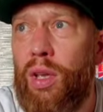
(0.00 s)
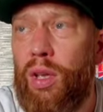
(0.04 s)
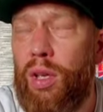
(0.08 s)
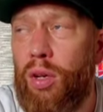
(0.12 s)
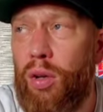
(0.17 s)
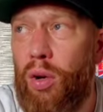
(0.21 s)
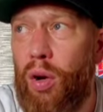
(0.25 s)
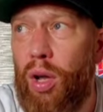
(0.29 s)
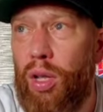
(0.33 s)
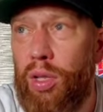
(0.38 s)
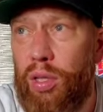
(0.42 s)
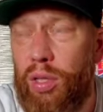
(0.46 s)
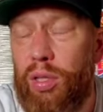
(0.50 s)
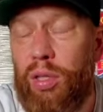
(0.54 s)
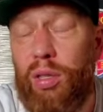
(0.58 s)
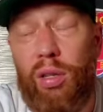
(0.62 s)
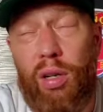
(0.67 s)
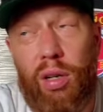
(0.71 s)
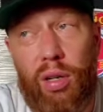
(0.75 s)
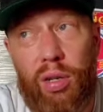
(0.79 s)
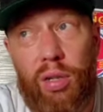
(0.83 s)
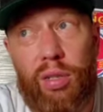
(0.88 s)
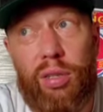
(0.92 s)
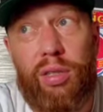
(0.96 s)
you know, I
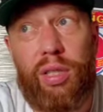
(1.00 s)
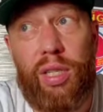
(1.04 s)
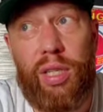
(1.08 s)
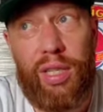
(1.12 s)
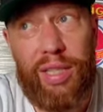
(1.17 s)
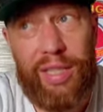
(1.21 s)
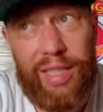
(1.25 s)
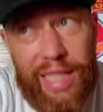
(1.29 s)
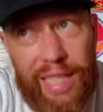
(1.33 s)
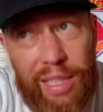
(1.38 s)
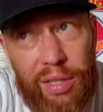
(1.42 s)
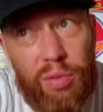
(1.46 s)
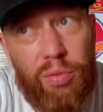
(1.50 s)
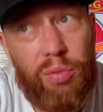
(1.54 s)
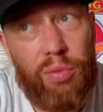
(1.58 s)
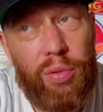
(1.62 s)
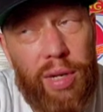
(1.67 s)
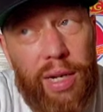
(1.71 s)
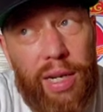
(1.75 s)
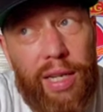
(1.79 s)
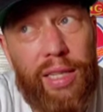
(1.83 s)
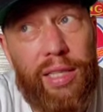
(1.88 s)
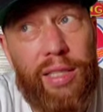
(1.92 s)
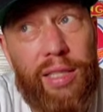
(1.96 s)
didn't
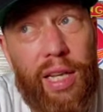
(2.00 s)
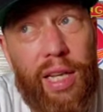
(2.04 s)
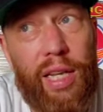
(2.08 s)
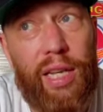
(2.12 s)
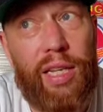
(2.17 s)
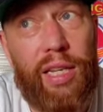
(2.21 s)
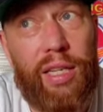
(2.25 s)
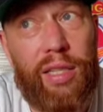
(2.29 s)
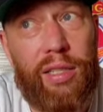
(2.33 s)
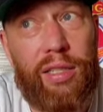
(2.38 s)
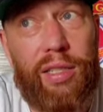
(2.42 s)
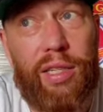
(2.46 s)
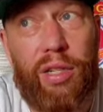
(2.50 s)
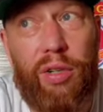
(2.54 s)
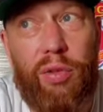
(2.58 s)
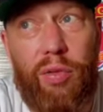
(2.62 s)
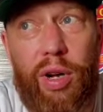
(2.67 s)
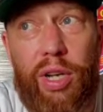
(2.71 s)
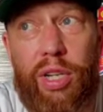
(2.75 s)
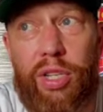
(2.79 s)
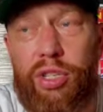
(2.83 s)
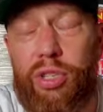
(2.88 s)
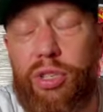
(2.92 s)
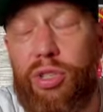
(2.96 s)
really take
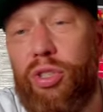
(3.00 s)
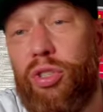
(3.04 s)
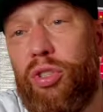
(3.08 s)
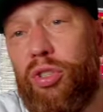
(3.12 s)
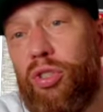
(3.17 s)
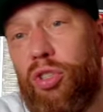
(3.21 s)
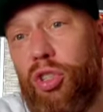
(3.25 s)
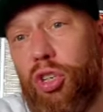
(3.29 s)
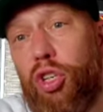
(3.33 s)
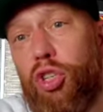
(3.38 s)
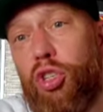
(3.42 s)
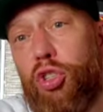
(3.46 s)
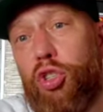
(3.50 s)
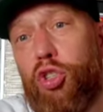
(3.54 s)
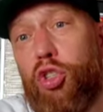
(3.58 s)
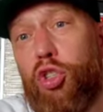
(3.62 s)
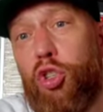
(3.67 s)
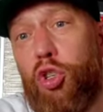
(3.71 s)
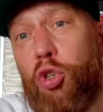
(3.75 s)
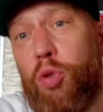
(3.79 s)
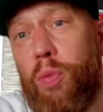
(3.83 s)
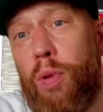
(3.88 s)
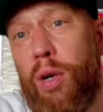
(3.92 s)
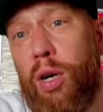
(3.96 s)
consideration the
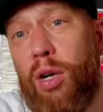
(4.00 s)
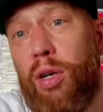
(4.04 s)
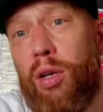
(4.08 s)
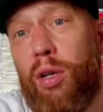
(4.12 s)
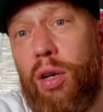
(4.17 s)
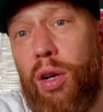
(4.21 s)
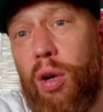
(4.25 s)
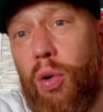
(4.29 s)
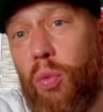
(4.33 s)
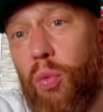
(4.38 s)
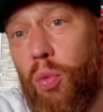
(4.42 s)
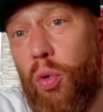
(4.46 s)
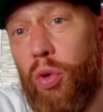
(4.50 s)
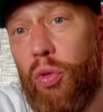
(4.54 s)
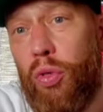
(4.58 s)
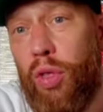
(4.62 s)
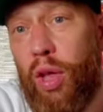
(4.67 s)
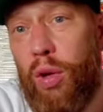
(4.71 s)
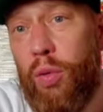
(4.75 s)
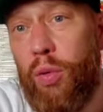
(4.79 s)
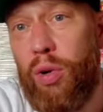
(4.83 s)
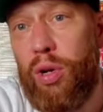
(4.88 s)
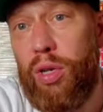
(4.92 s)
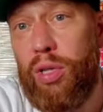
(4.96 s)
consumer and what
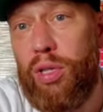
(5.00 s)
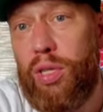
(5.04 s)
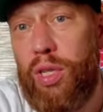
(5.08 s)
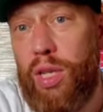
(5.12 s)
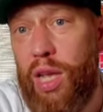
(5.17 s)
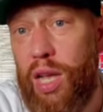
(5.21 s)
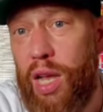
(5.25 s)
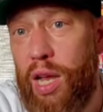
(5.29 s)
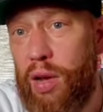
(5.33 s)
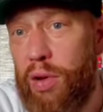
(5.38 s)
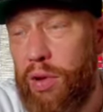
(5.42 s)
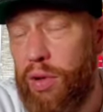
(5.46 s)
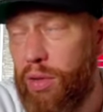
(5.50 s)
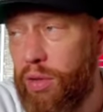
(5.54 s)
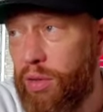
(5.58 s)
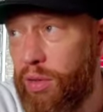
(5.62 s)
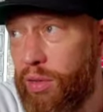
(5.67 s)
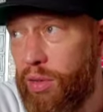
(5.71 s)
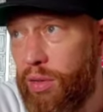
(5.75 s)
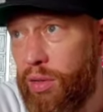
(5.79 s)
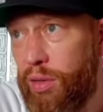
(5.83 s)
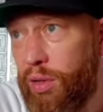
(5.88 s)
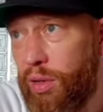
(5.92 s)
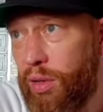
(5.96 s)
they wanted to hear.
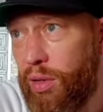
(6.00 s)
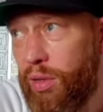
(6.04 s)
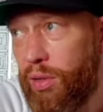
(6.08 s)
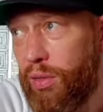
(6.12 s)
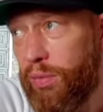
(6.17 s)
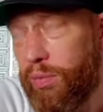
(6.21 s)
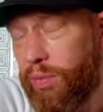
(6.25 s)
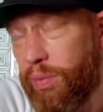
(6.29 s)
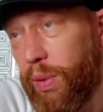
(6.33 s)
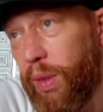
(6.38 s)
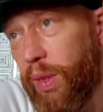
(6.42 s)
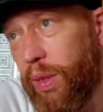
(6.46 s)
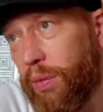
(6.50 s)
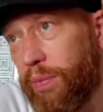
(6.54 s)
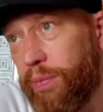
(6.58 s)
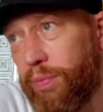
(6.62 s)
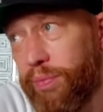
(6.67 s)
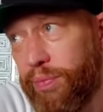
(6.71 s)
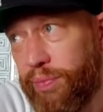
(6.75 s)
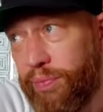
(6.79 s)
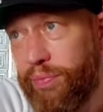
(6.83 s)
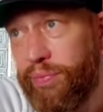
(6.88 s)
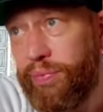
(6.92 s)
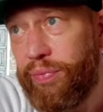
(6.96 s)
And but
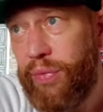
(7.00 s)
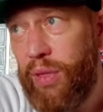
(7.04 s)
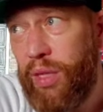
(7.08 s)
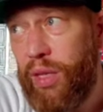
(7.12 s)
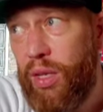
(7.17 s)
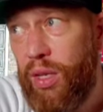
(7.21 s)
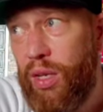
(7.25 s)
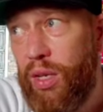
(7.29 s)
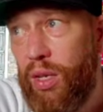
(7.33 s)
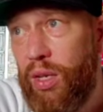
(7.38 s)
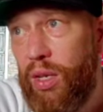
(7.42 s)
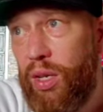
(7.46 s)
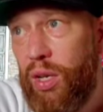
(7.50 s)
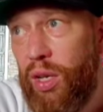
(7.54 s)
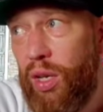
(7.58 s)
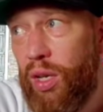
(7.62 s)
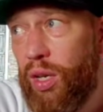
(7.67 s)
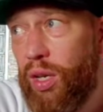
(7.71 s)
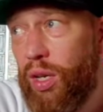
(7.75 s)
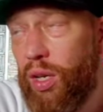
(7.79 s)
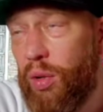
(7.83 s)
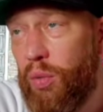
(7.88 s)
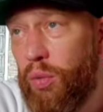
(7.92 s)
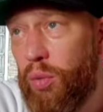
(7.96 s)

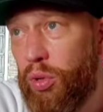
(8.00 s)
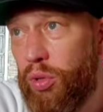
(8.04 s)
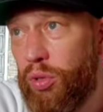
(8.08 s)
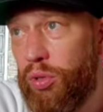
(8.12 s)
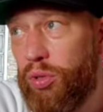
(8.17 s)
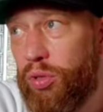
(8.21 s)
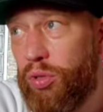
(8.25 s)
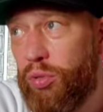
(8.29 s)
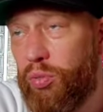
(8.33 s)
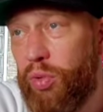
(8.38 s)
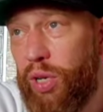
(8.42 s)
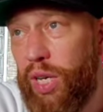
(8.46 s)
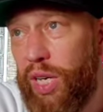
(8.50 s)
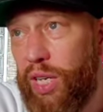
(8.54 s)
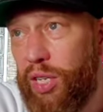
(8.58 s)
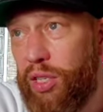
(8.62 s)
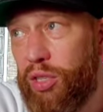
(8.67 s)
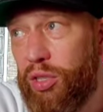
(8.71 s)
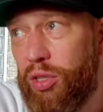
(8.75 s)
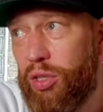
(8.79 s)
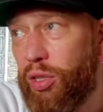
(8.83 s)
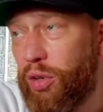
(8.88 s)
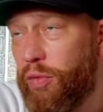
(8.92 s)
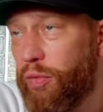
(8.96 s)
it was really
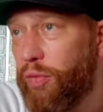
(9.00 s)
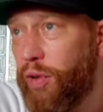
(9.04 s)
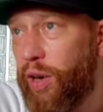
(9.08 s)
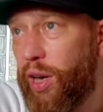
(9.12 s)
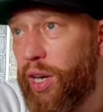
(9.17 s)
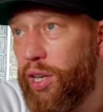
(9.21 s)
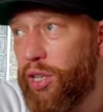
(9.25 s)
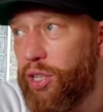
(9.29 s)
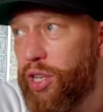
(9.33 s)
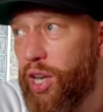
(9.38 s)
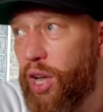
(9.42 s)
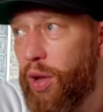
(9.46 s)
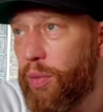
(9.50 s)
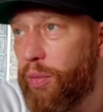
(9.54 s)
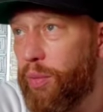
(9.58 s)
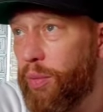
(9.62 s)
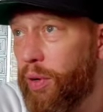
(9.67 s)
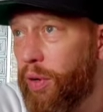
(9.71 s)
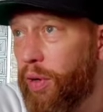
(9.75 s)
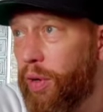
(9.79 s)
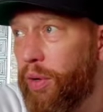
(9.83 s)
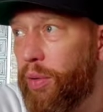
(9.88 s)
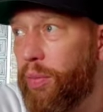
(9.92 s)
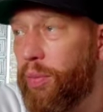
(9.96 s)
just a friendly chat with
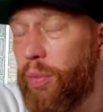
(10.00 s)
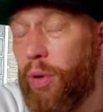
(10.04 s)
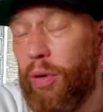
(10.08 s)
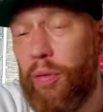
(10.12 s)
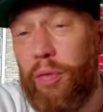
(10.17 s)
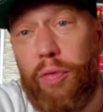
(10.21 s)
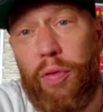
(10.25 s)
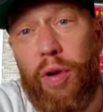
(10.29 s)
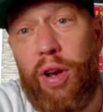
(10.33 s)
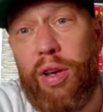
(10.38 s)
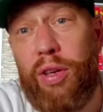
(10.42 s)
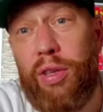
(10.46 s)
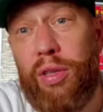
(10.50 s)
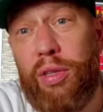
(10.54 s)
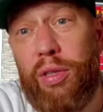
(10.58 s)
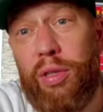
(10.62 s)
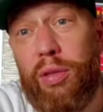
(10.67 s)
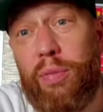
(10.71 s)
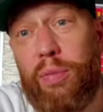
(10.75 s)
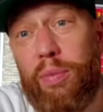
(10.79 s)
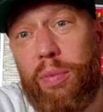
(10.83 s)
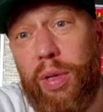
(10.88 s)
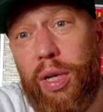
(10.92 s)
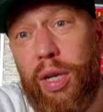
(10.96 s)
my
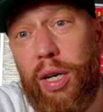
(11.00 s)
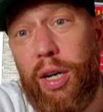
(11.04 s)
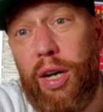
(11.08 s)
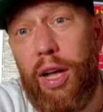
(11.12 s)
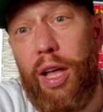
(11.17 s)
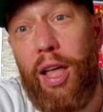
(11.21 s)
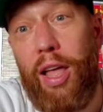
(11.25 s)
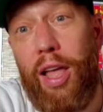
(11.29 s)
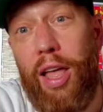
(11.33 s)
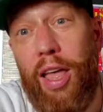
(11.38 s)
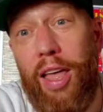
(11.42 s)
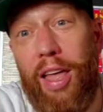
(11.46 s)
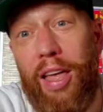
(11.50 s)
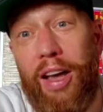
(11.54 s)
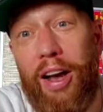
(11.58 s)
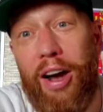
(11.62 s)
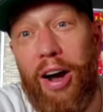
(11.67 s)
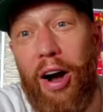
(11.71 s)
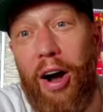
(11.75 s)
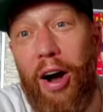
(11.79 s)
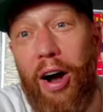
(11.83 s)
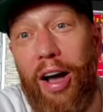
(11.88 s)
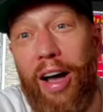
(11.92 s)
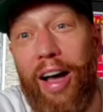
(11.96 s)
friend. But
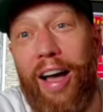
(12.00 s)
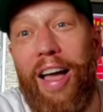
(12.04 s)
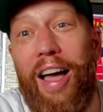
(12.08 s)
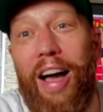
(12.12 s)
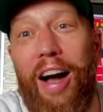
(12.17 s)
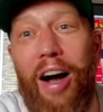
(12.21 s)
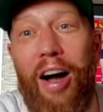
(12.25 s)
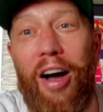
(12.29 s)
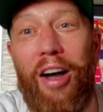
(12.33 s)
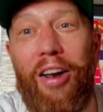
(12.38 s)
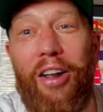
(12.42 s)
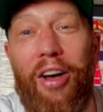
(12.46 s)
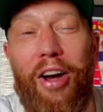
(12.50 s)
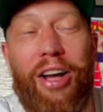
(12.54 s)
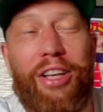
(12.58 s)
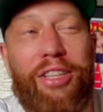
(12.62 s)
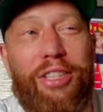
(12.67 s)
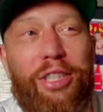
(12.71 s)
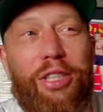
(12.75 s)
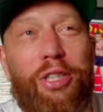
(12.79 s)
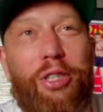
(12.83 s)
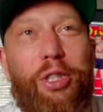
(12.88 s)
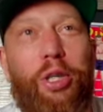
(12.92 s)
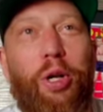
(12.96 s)
I like
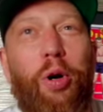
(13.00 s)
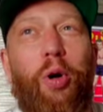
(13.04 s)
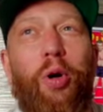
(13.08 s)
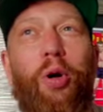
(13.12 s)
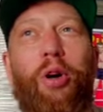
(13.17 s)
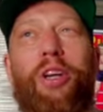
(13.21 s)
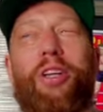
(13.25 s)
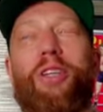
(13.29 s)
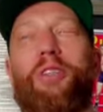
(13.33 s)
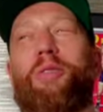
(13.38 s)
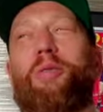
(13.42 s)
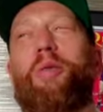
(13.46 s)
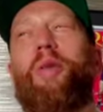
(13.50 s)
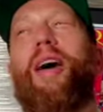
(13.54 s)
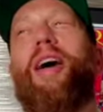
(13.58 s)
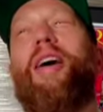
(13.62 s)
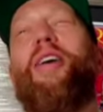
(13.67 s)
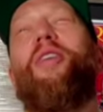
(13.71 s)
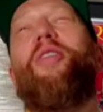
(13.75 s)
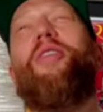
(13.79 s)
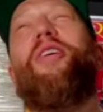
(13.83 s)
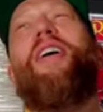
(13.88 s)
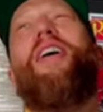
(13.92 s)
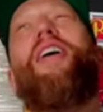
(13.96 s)
to talk as
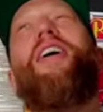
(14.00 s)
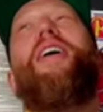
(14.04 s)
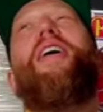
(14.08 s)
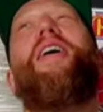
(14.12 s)
well.